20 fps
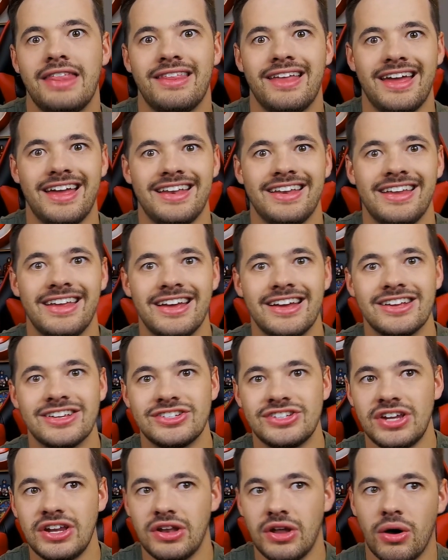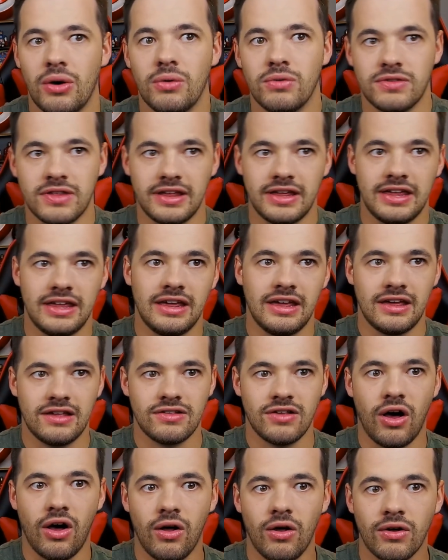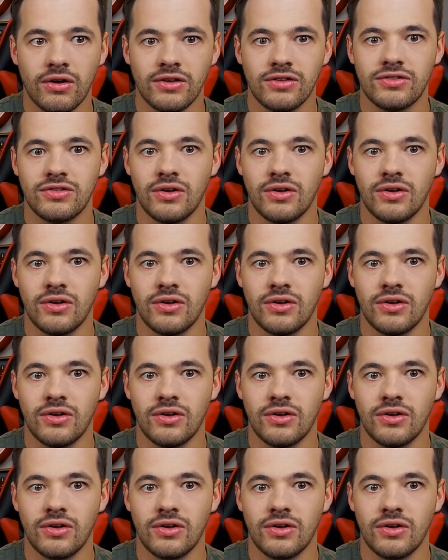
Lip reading: and then she knows that he is Hulk,